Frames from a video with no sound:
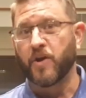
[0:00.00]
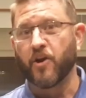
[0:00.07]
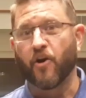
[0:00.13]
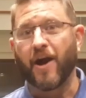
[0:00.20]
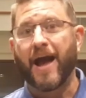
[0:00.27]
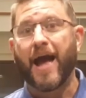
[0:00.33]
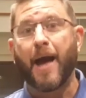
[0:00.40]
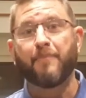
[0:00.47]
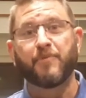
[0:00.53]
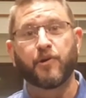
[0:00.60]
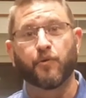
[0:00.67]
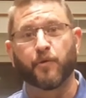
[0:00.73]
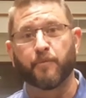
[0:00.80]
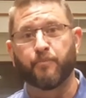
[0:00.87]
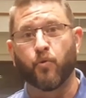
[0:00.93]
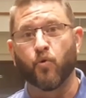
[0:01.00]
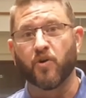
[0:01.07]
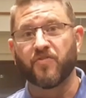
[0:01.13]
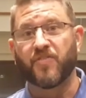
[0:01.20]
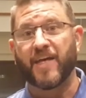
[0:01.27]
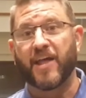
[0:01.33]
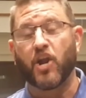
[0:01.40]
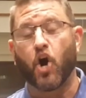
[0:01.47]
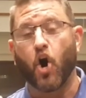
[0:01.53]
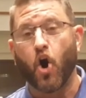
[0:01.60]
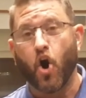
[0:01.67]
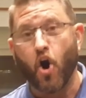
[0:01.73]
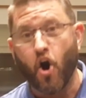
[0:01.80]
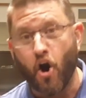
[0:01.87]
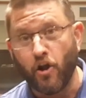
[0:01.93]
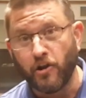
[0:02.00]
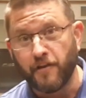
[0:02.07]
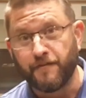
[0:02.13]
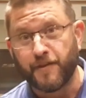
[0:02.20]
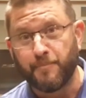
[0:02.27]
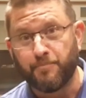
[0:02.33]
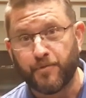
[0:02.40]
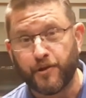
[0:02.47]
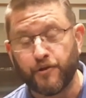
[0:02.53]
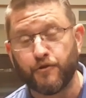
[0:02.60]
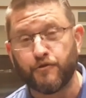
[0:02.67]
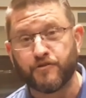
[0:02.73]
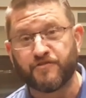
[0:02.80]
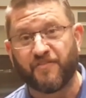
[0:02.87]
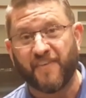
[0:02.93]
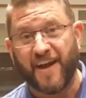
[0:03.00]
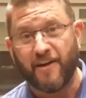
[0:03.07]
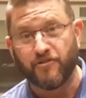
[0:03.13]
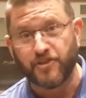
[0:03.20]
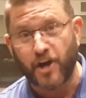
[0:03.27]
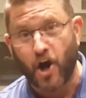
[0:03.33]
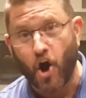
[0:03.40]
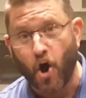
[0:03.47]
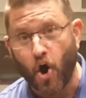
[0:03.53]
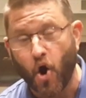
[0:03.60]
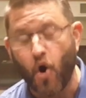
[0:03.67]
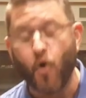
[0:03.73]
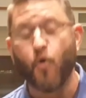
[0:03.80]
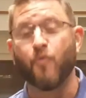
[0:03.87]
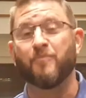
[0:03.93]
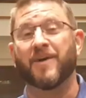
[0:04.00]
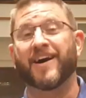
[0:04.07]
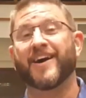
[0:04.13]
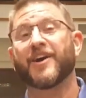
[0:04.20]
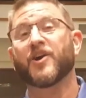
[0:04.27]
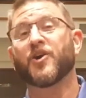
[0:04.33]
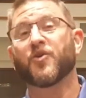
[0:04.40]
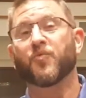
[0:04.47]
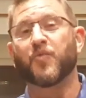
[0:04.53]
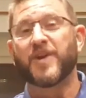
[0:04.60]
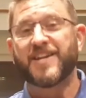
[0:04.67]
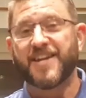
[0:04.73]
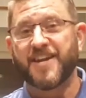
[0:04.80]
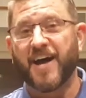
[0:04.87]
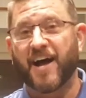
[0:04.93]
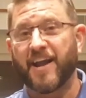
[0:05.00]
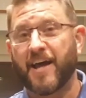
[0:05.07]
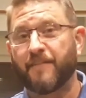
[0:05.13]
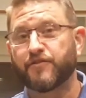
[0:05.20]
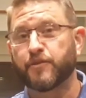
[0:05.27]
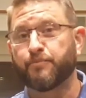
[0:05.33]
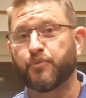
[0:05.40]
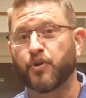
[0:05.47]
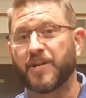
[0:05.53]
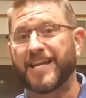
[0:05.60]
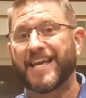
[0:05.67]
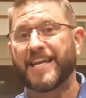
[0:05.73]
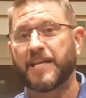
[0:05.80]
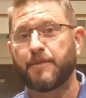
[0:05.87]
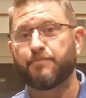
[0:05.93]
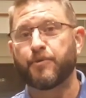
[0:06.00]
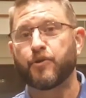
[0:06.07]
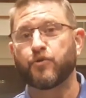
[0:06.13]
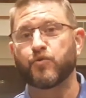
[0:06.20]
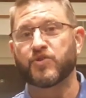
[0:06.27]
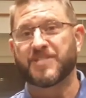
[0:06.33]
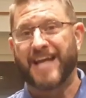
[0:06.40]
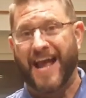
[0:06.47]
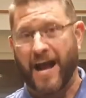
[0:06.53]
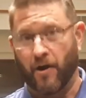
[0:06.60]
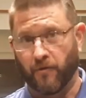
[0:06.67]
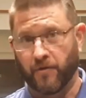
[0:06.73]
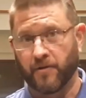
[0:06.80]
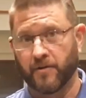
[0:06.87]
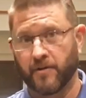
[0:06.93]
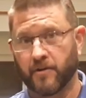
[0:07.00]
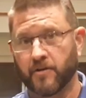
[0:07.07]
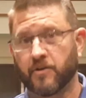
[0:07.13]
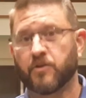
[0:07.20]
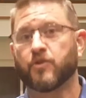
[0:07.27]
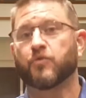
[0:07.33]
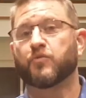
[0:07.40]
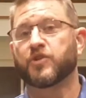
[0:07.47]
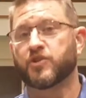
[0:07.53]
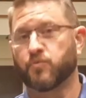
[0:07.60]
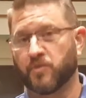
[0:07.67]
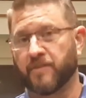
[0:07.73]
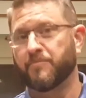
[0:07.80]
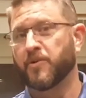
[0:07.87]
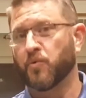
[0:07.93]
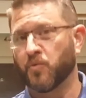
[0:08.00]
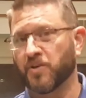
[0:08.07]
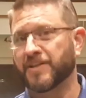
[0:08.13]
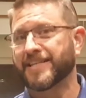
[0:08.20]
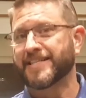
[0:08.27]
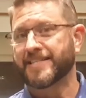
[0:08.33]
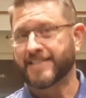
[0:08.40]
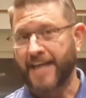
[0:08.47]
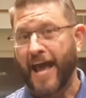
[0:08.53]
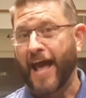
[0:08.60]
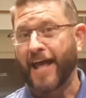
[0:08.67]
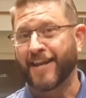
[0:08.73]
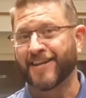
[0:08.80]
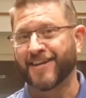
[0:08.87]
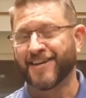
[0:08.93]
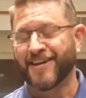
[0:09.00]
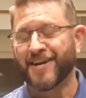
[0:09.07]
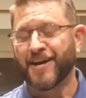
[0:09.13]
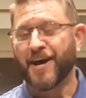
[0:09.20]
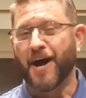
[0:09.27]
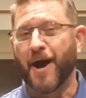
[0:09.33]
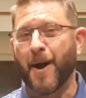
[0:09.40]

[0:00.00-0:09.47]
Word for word: uh, we are happy to report that all of the pews found a home we did not have to put any pews down, which would have been really sad.